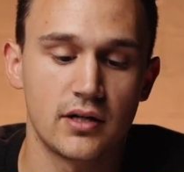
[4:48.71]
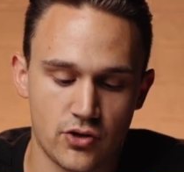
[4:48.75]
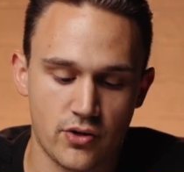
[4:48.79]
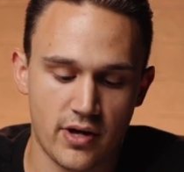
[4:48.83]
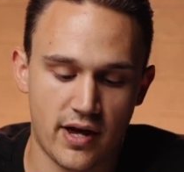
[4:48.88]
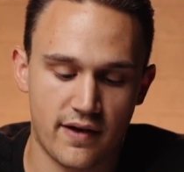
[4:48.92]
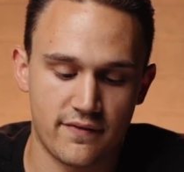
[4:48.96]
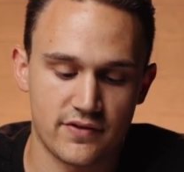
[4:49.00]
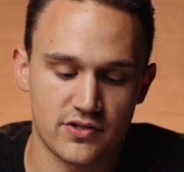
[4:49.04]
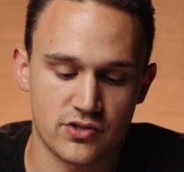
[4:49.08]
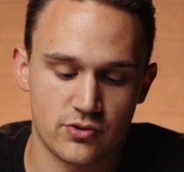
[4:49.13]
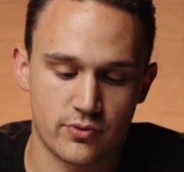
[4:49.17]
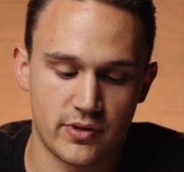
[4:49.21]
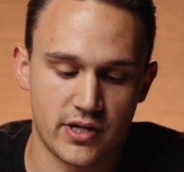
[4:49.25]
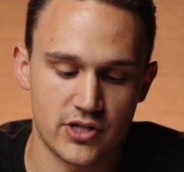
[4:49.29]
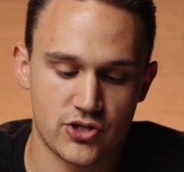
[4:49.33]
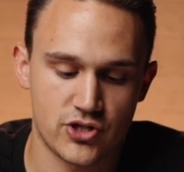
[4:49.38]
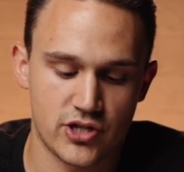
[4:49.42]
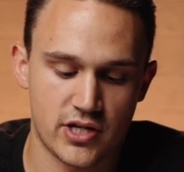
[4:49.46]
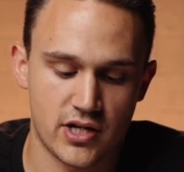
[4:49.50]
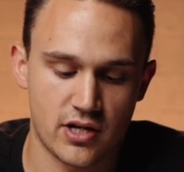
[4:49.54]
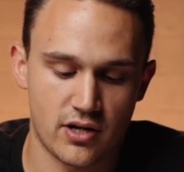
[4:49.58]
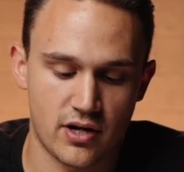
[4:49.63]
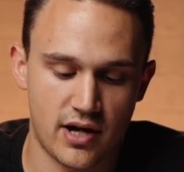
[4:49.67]
You have a
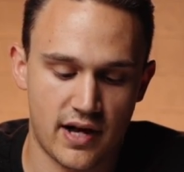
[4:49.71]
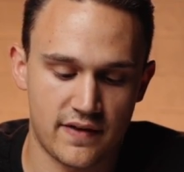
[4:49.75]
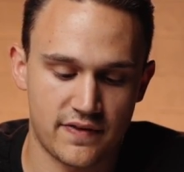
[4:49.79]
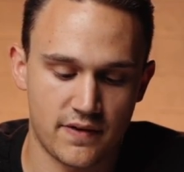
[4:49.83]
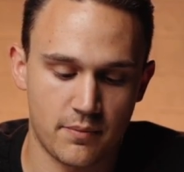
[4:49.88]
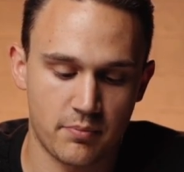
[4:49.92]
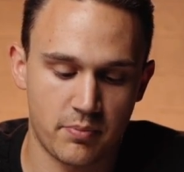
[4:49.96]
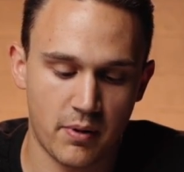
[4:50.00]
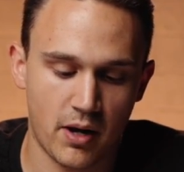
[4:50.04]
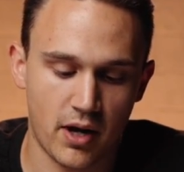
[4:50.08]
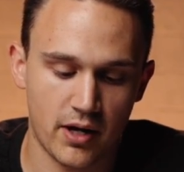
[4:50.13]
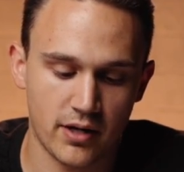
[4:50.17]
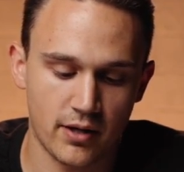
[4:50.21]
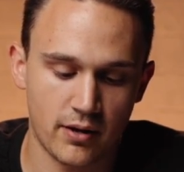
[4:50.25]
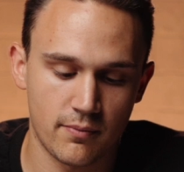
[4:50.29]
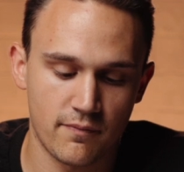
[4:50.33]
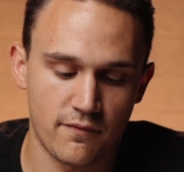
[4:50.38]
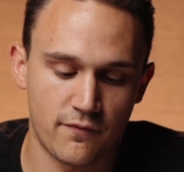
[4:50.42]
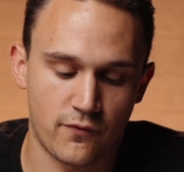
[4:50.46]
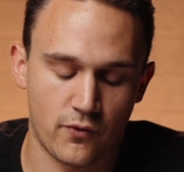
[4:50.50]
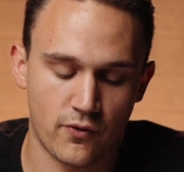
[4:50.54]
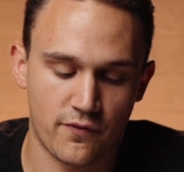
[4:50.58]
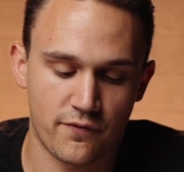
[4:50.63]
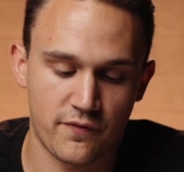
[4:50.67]
switch here at the
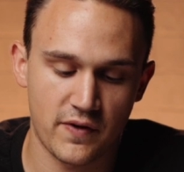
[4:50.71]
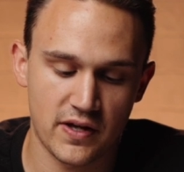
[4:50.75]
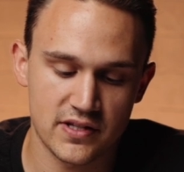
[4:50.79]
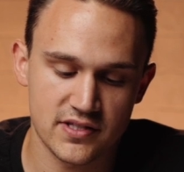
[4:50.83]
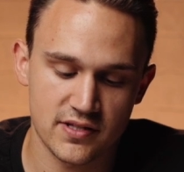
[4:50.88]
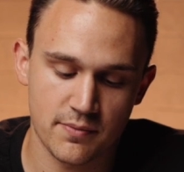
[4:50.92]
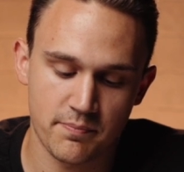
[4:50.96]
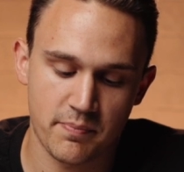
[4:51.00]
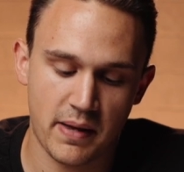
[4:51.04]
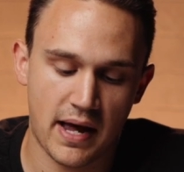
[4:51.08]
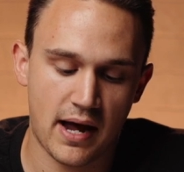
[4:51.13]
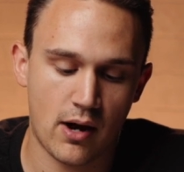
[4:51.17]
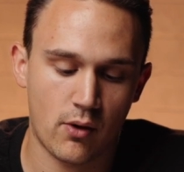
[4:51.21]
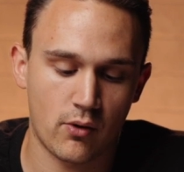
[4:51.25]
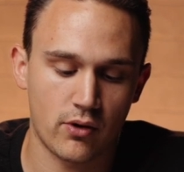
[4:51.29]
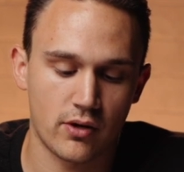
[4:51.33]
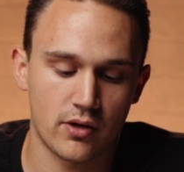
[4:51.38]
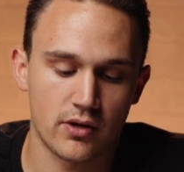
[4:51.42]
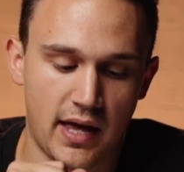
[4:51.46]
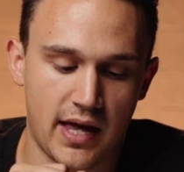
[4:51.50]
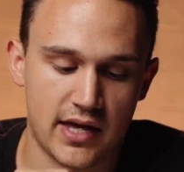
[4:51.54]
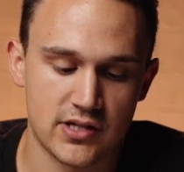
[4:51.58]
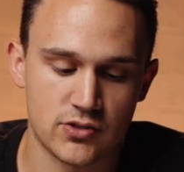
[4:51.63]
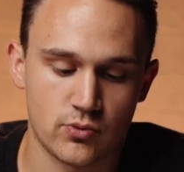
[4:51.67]
bottom for phantom
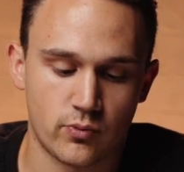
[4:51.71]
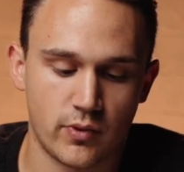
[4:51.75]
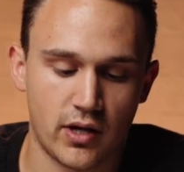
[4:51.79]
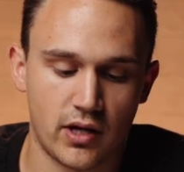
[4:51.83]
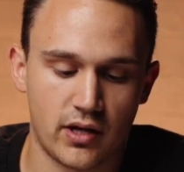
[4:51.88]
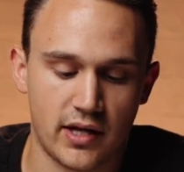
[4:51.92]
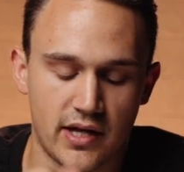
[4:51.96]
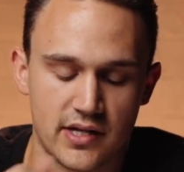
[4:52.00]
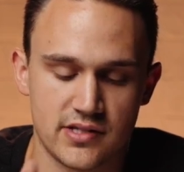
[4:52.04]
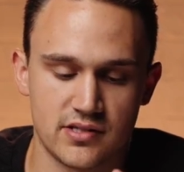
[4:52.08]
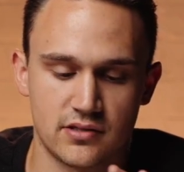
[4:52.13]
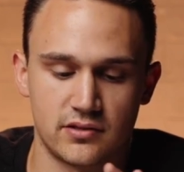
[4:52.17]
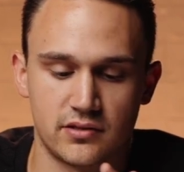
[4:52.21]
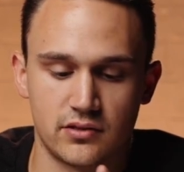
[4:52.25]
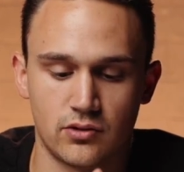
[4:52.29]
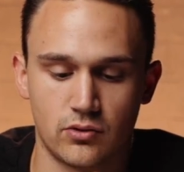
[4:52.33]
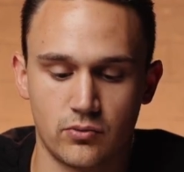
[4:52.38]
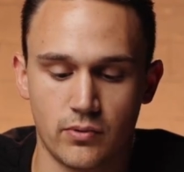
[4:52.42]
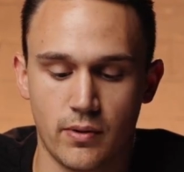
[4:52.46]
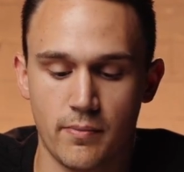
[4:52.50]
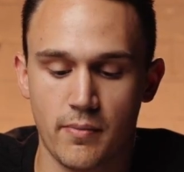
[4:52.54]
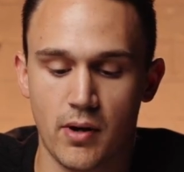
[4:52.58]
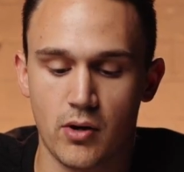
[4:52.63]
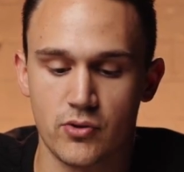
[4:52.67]
power, as well as a little
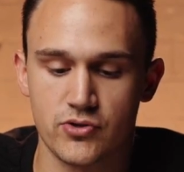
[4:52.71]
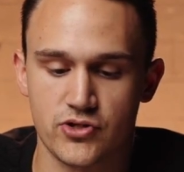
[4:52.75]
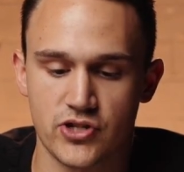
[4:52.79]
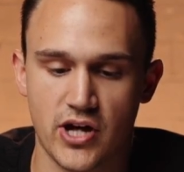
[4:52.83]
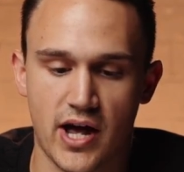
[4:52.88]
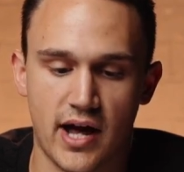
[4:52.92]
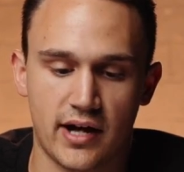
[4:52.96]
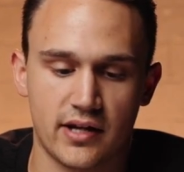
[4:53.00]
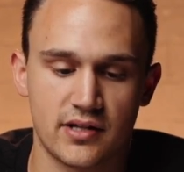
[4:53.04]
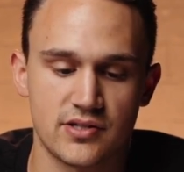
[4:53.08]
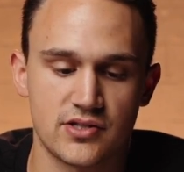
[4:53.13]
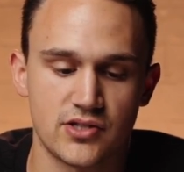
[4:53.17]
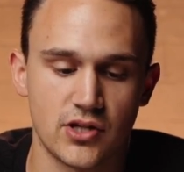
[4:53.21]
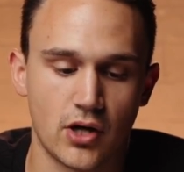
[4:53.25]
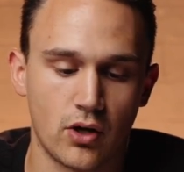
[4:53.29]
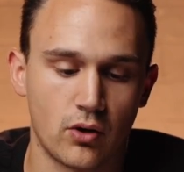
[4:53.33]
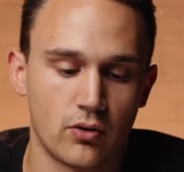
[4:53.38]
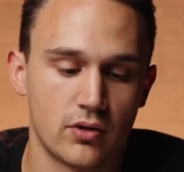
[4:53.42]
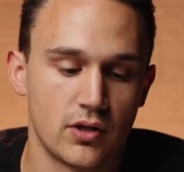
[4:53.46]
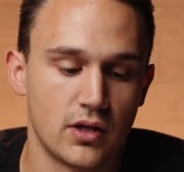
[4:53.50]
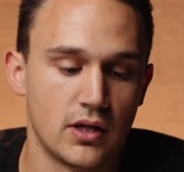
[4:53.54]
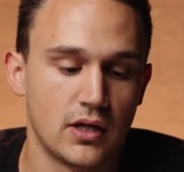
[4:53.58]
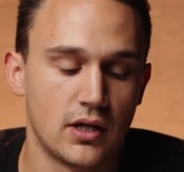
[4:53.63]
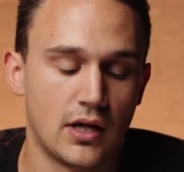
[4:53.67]
remote jack.
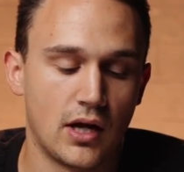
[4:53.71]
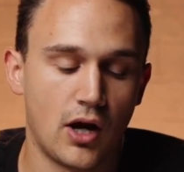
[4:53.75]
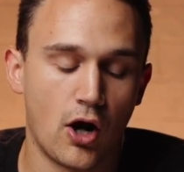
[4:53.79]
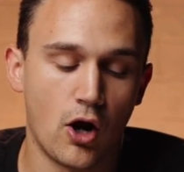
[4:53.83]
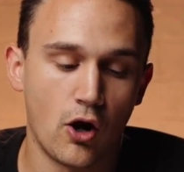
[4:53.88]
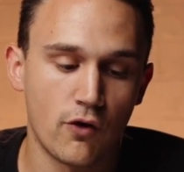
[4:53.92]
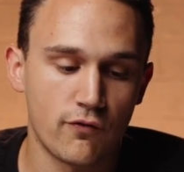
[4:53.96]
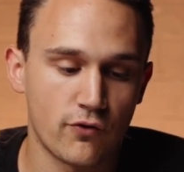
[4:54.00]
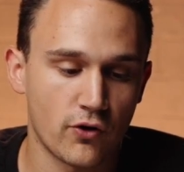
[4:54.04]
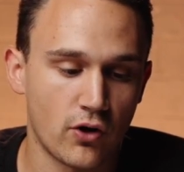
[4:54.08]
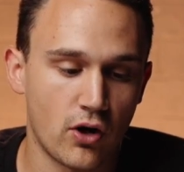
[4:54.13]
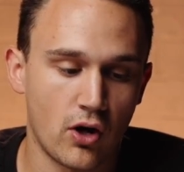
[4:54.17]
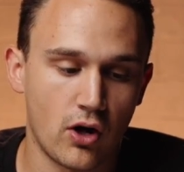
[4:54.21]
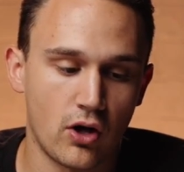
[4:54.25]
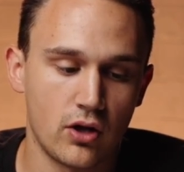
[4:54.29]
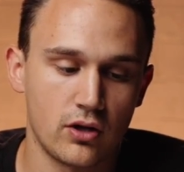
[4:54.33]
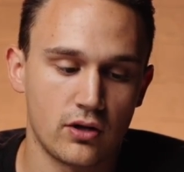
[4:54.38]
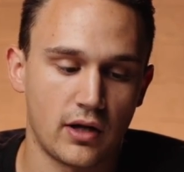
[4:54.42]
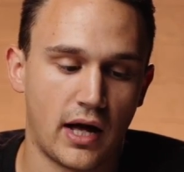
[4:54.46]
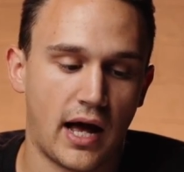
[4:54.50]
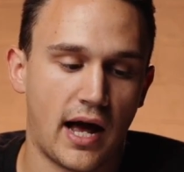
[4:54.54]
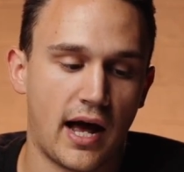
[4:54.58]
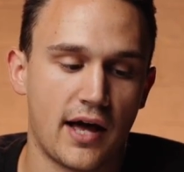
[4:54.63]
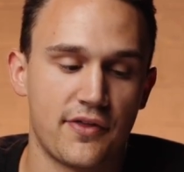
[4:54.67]
So
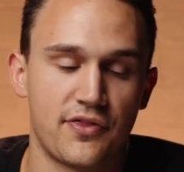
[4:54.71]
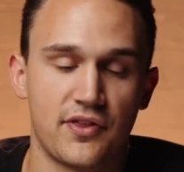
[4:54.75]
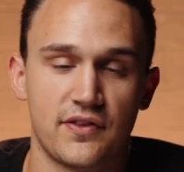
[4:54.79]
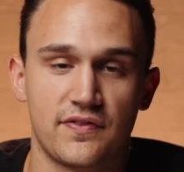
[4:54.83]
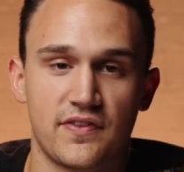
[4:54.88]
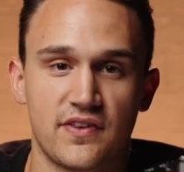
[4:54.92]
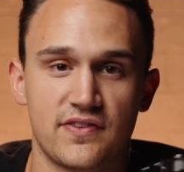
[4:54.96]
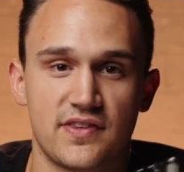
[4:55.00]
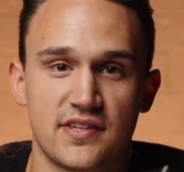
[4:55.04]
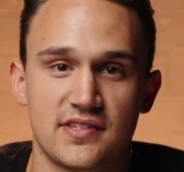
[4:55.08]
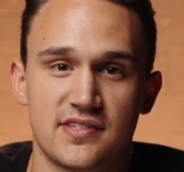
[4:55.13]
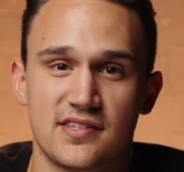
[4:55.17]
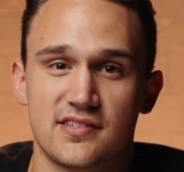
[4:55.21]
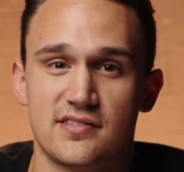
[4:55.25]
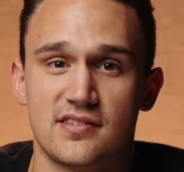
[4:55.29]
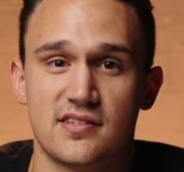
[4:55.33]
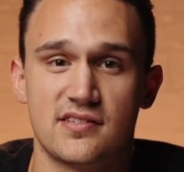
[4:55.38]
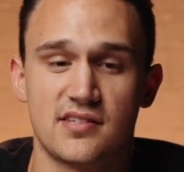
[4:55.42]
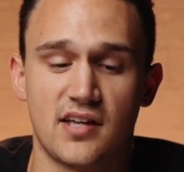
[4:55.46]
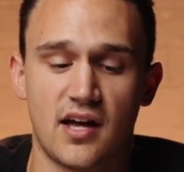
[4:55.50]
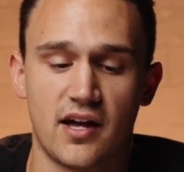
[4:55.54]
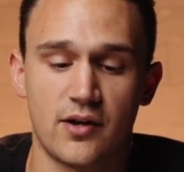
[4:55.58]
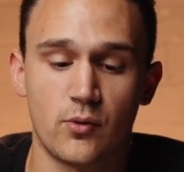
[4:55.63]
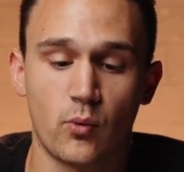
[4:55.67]
overall, I think that this is
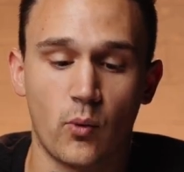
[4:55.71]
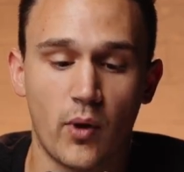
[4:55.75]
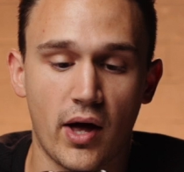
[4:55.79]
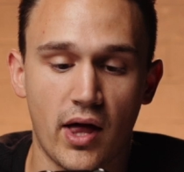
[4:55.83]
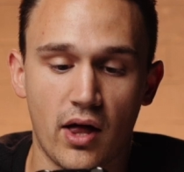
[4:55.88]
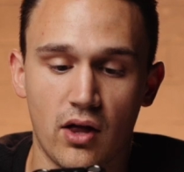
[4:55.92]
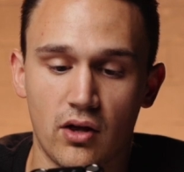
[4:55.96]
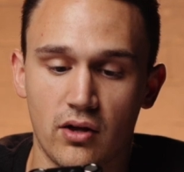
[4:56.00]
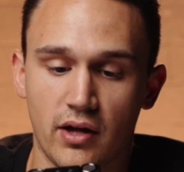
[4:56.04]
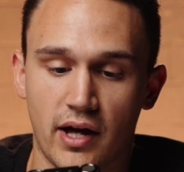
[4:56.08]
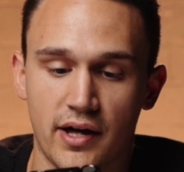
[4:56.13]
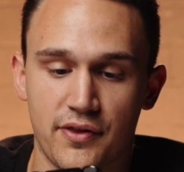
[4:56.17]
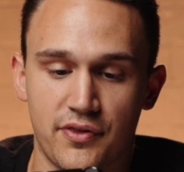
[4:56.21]
designed well.